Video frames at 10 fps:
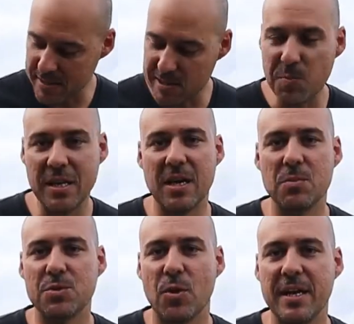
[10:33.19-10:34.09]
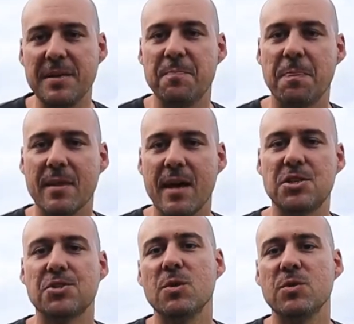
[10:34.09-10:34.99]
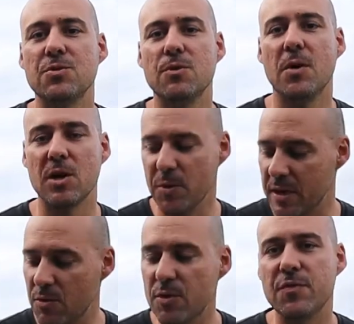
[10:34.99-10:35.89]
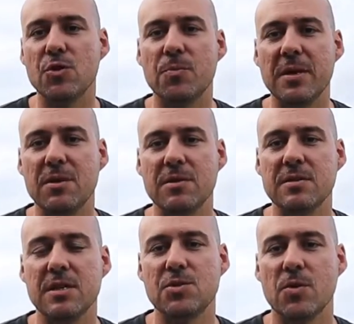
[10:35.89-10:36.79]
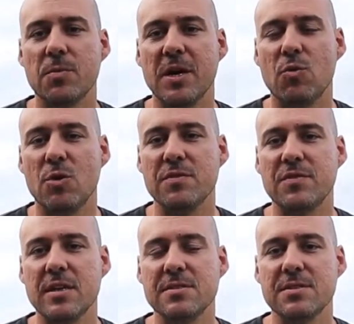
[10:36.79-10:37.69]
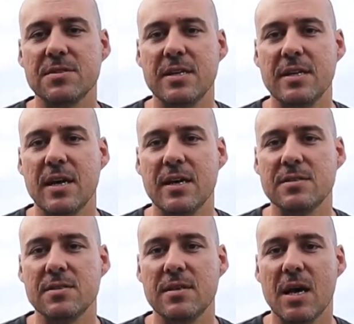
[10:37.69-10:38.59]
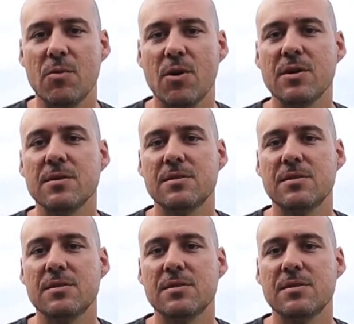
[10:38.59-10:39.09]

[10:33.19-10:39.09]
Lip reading: This is beer number 20. Each time we do a mod, we're going to review a beer and talk about what we've done to the Amarok.